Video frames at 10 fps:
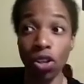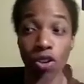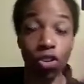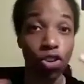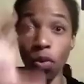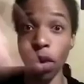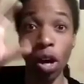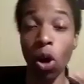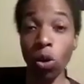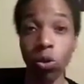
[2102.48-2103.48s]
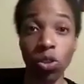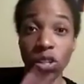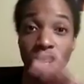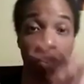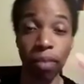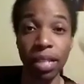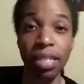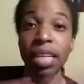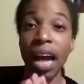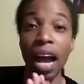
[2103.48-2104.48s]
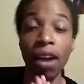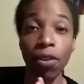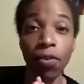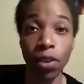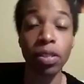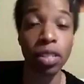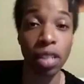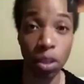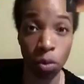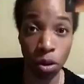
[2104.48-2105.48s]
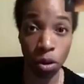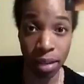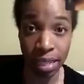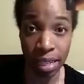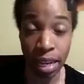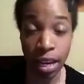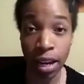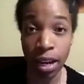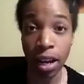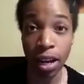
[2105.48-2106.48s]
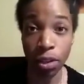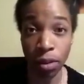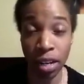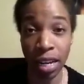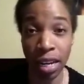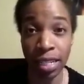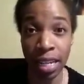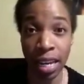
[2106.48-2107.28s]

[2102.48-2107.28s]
doing all sorts of different pieces. I refuse to say the word busy in 2019